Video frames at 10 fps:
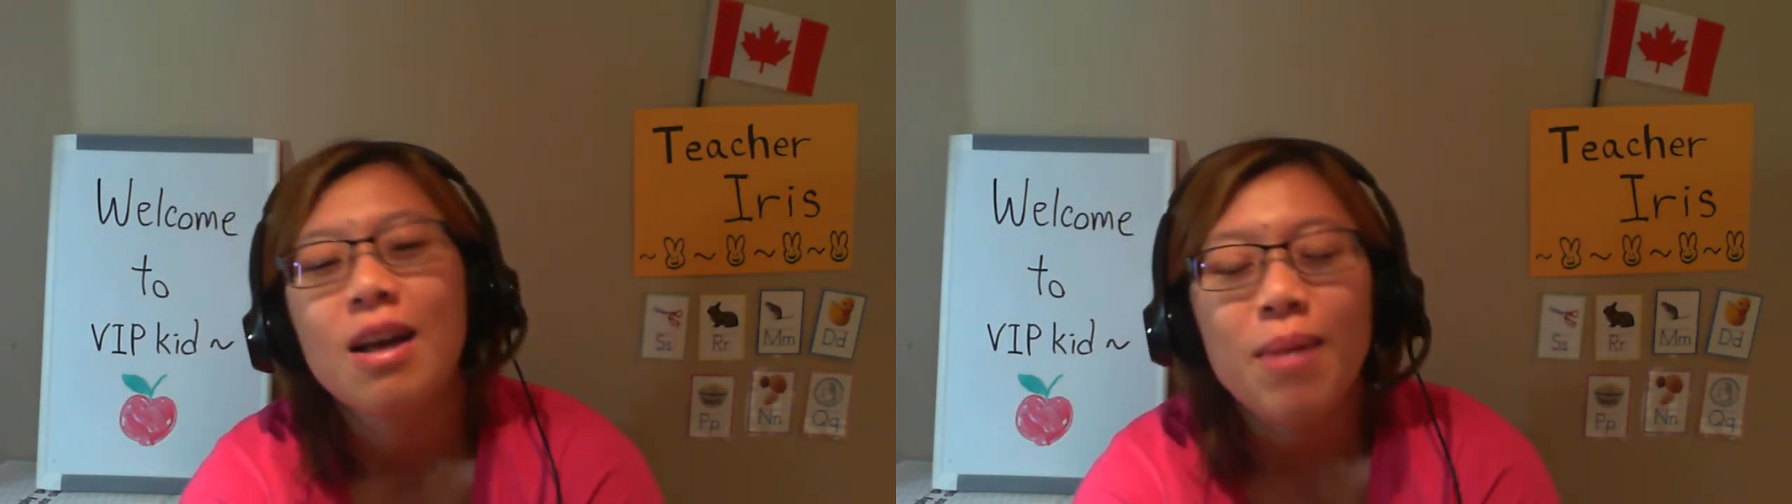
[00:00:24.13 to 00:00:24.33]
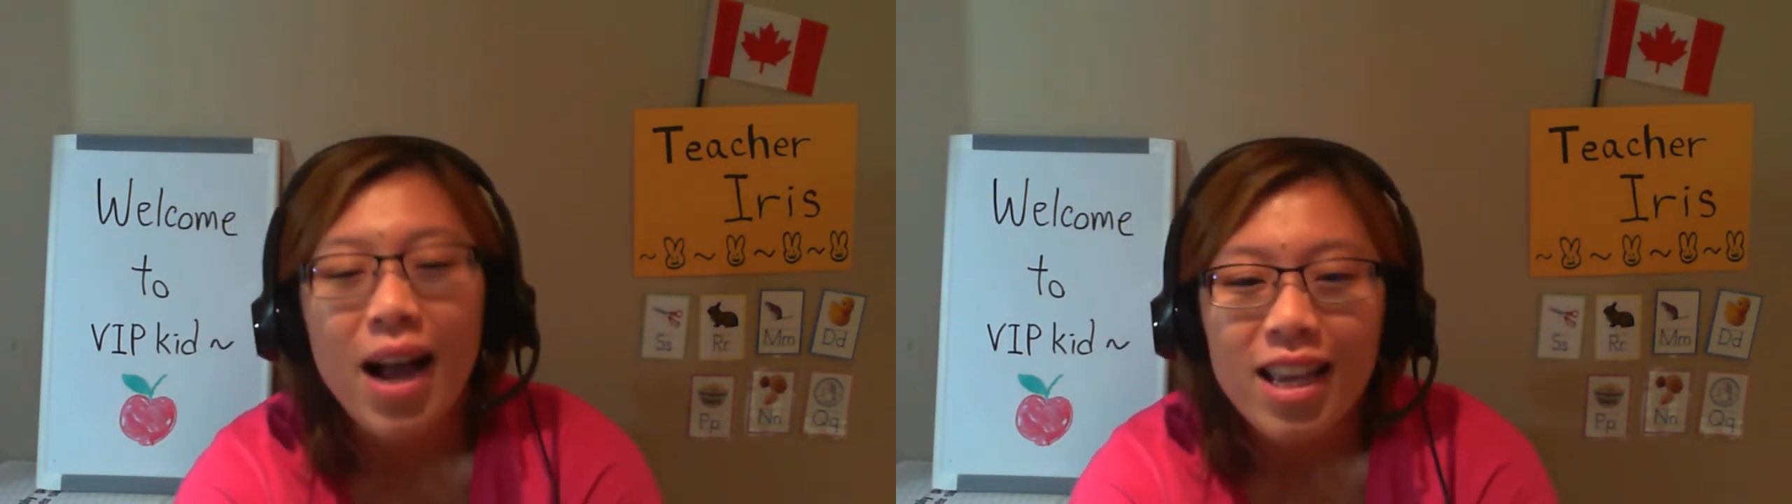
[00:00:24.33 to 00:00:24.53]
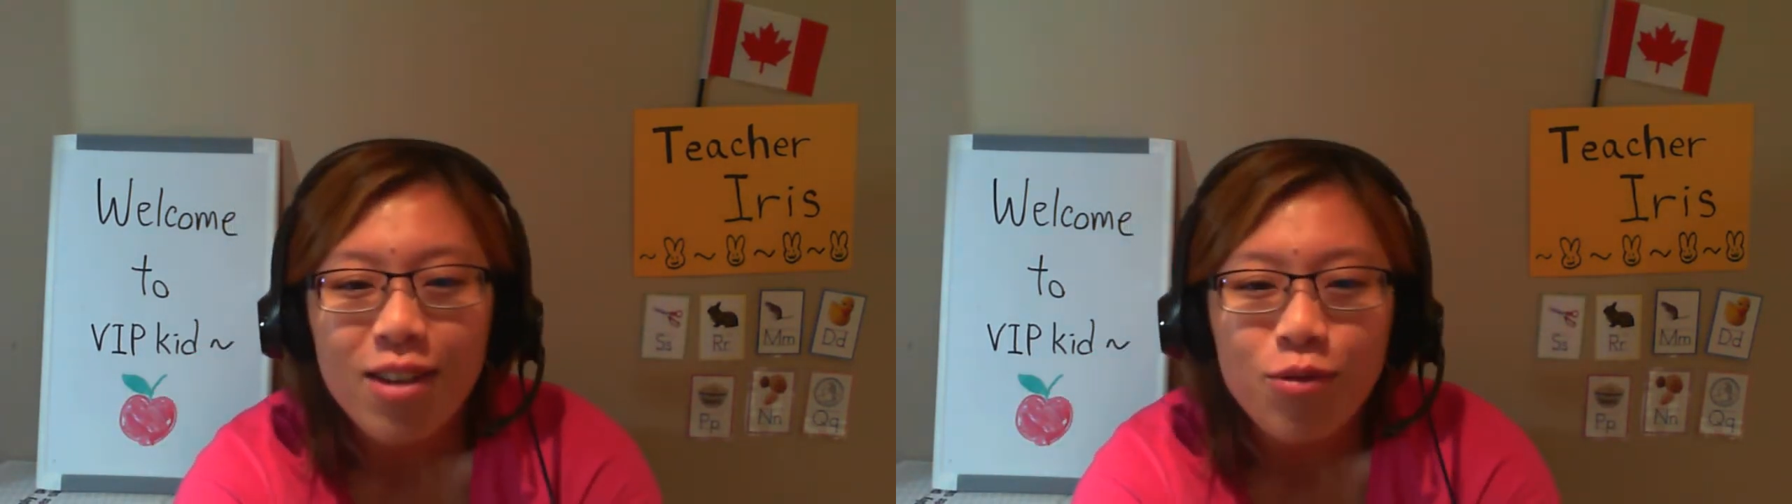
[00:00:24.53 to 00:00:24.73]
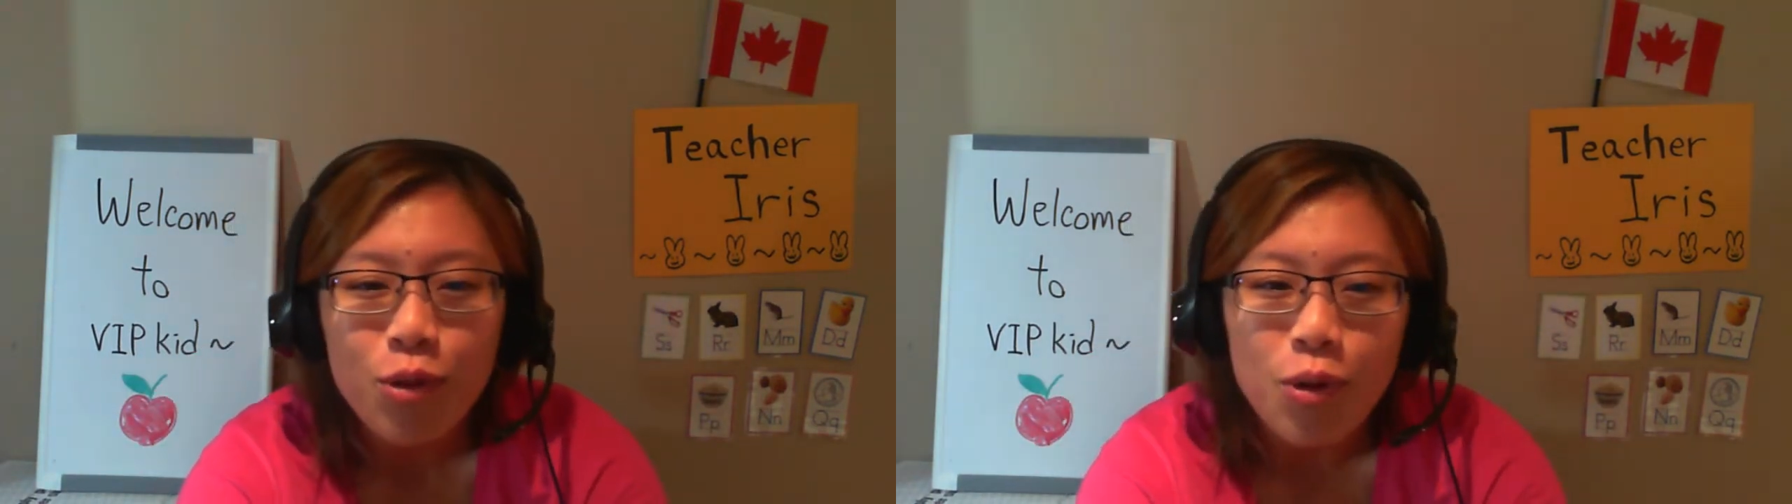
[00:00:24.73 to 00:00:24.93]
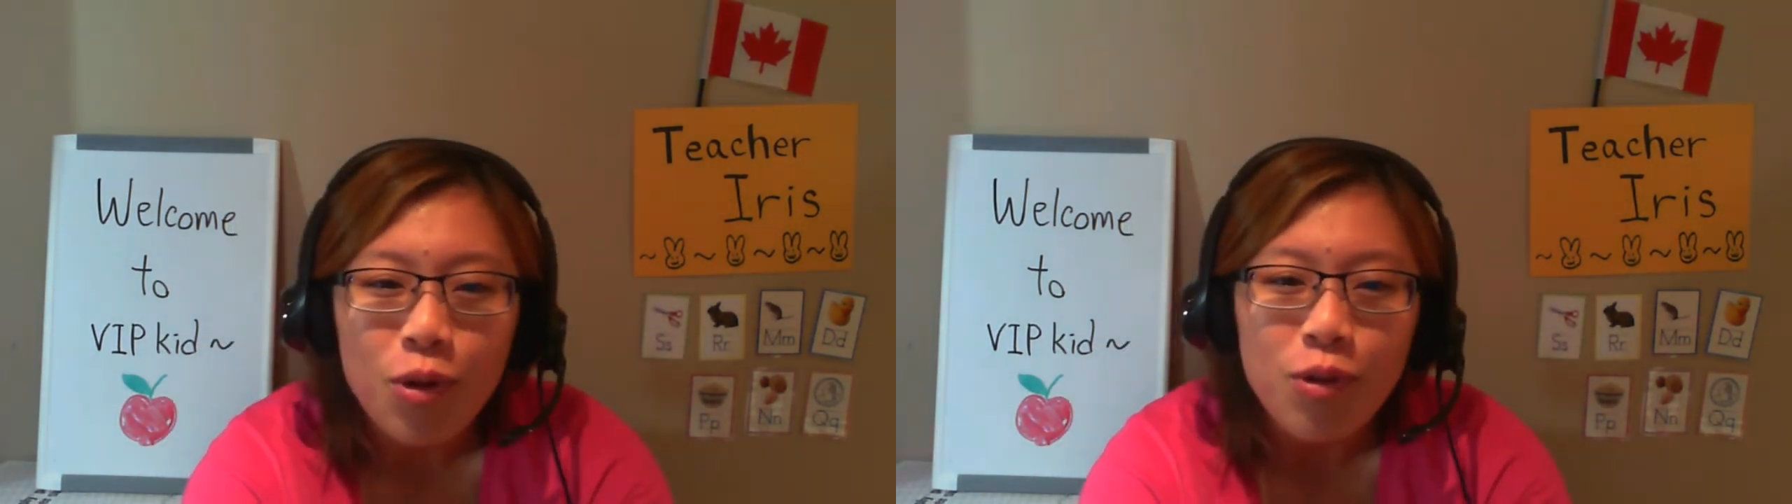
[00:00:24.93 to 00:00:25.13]
packing
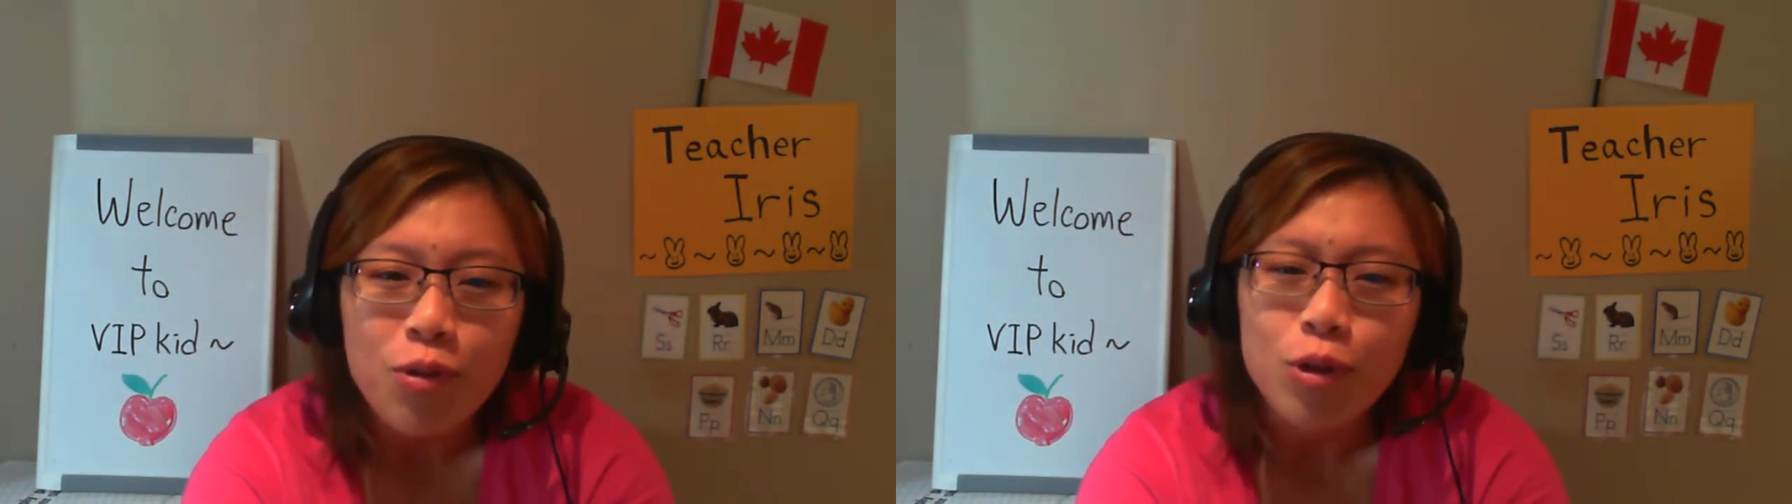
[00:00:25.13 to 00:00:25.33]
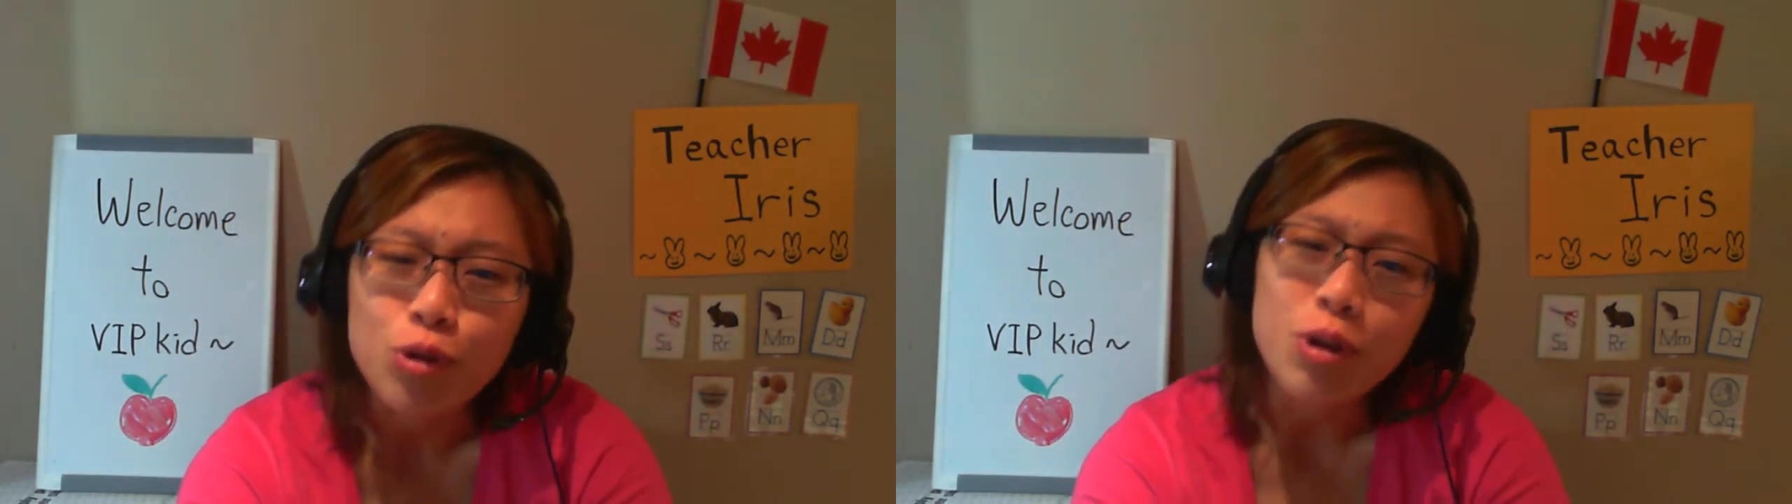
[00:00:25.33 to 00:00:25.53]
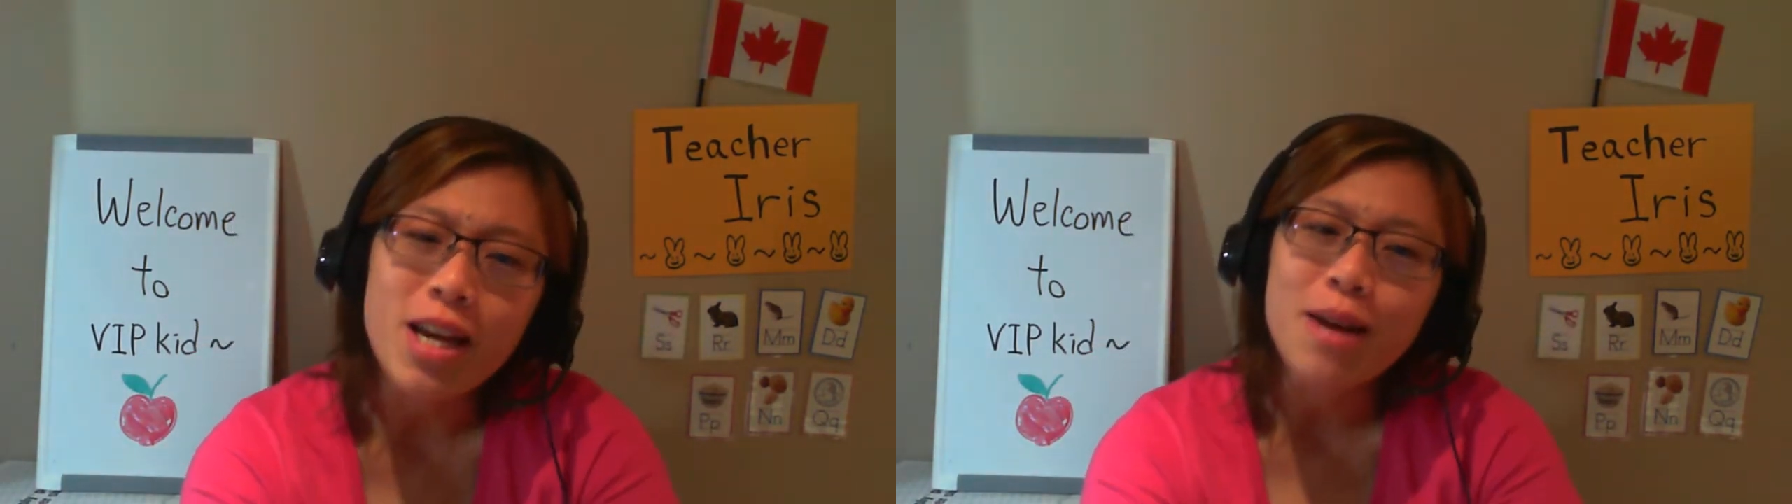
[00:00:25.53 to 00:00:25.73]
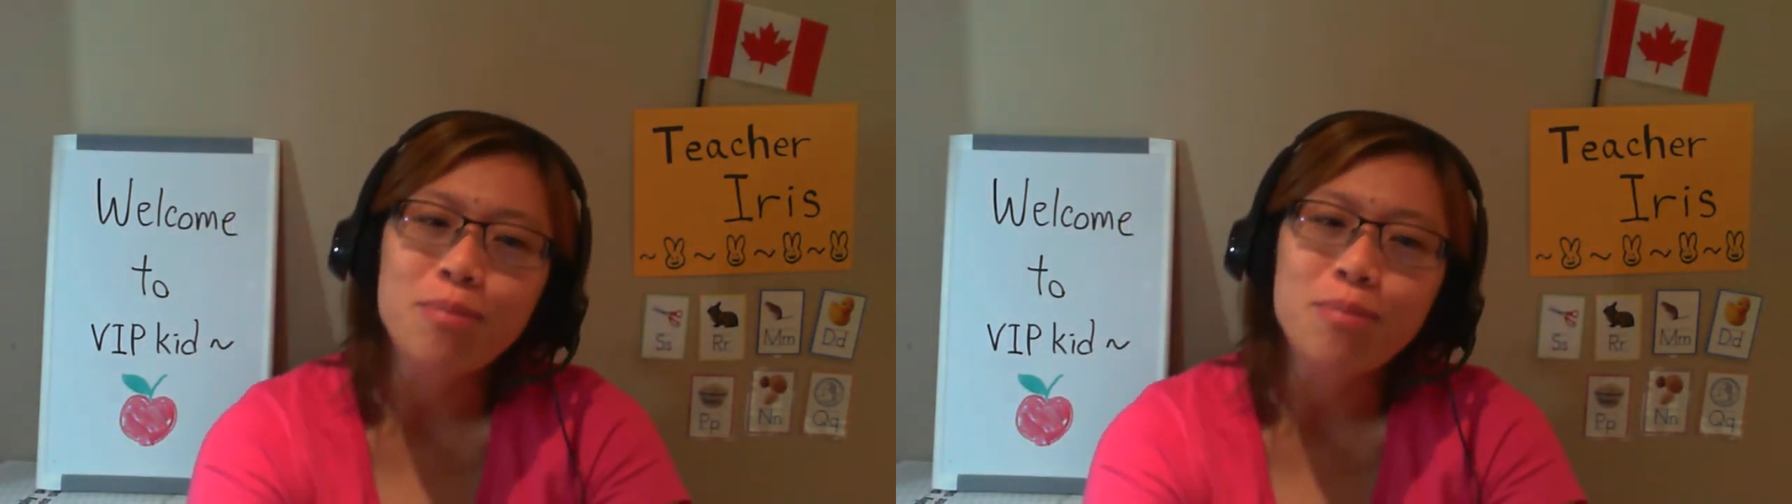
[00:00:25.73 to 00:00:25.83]
for the trip,